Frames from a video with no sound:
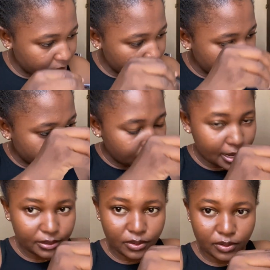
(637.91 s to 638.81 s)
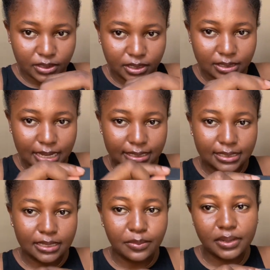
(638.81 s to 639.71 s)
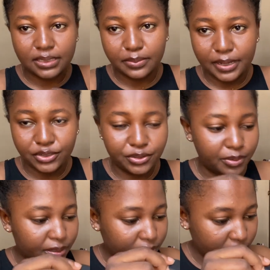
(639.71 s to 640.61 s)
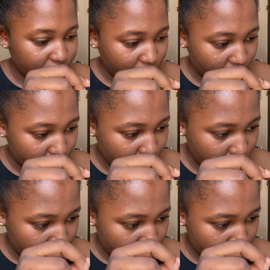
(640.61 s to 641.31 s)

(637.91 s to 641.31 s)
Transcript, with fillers: So the card goes inside the same place the battery went. Okay,